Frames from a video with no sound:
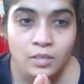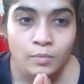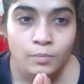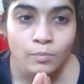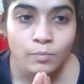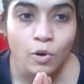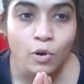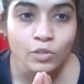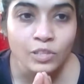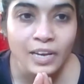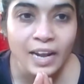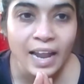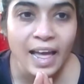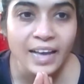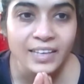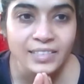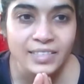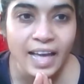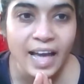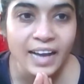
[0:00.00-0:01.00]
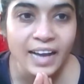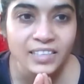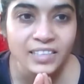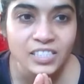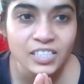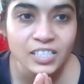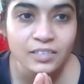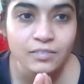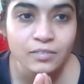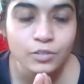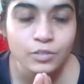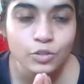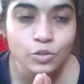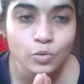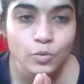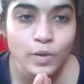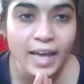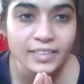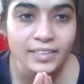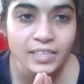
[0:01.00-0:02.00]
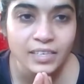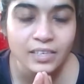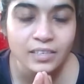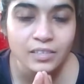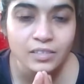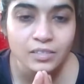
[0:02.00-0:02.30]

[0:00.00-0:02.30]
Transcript: Both legs active together.